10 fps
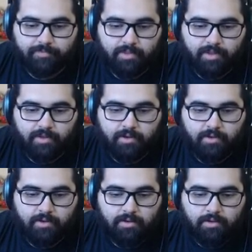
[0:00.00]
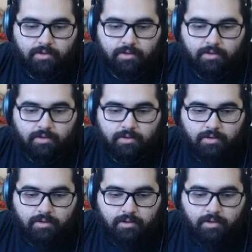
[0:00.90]

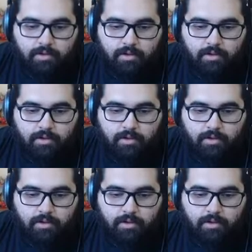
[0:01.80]
No one is speaking in this clip.